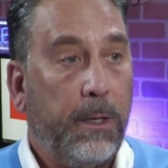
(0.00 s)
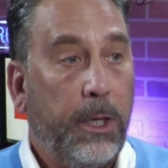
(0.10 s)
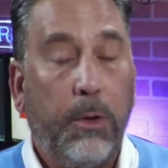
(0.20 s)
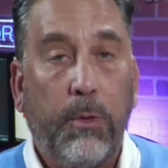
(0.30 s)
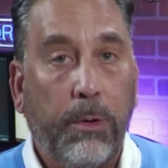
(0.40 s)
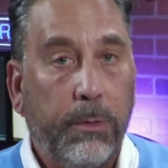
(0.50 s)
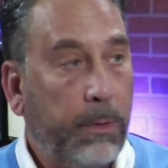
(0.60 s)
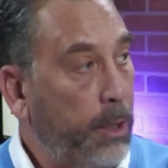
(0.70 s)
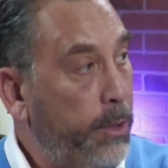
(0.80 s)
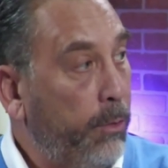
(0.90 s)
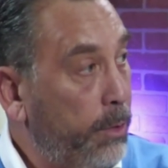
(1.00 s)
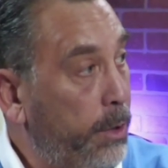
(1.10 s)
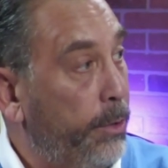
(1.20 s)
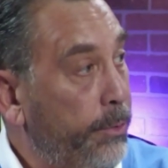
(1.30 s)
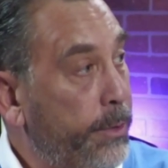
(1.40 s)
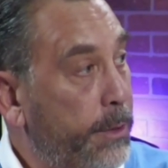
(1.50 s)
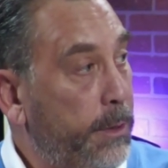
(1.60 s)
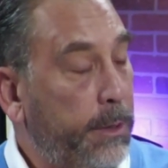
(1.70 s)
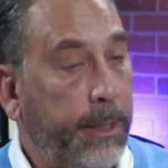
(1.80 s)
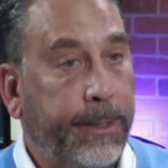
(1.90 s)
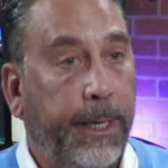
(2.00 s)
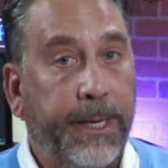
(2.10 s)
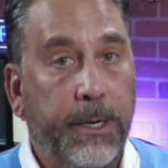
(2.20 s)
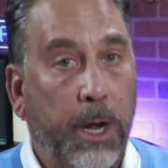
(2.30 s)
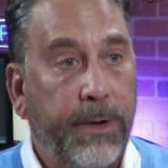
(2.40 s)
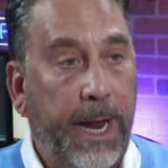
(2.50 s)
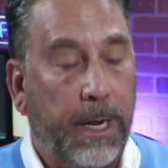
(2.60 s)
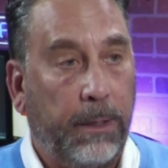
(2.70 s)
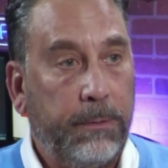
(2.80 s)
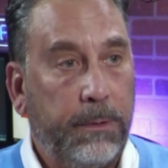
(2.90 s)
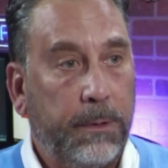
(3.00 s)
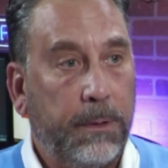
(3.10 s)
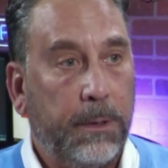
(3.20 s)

you don't lose. It didn't go down.